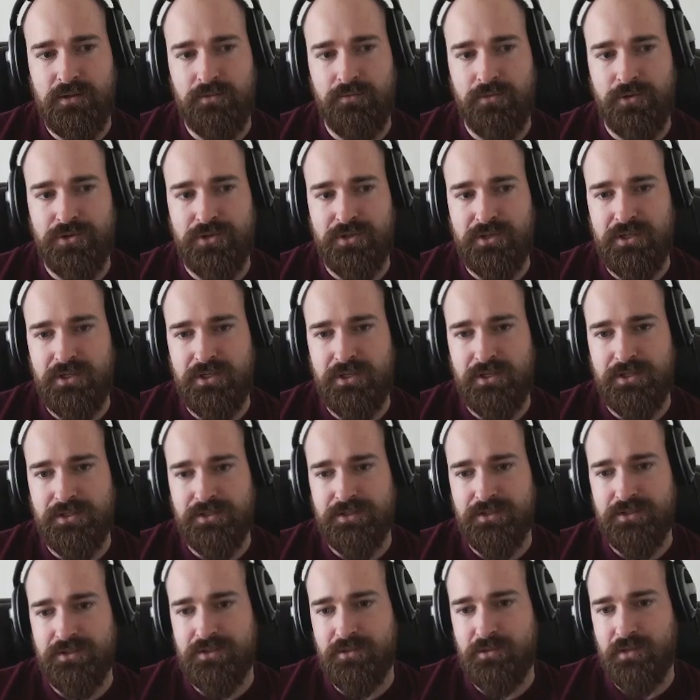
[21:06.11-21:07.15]
Unfortunately he
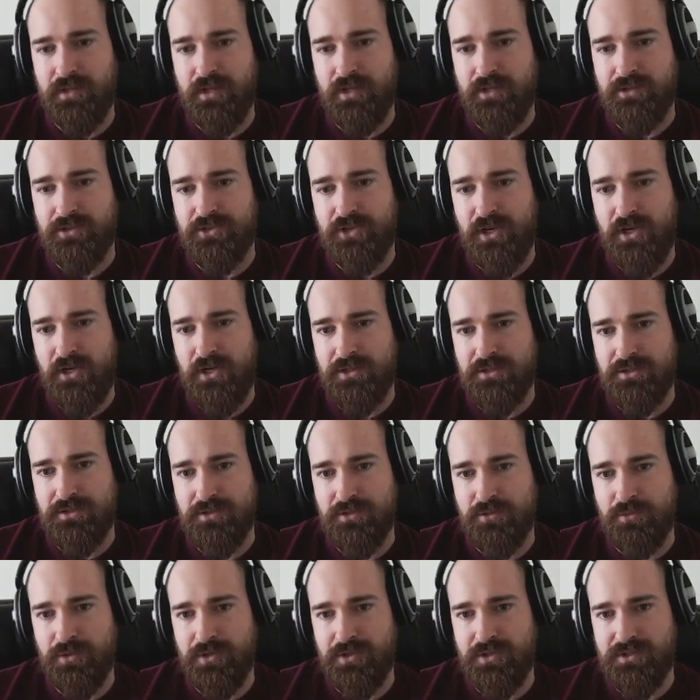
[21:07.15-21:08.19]
does, so we can't chain it
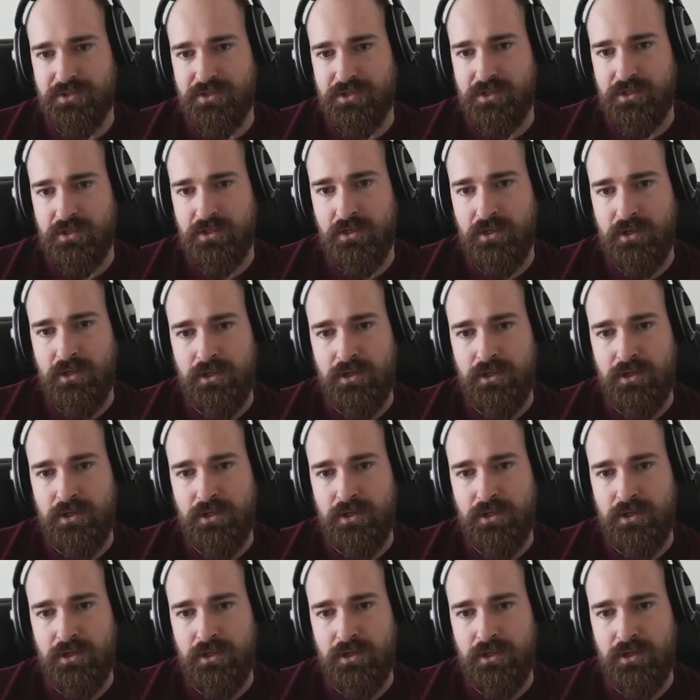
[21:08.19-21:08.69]
super easily.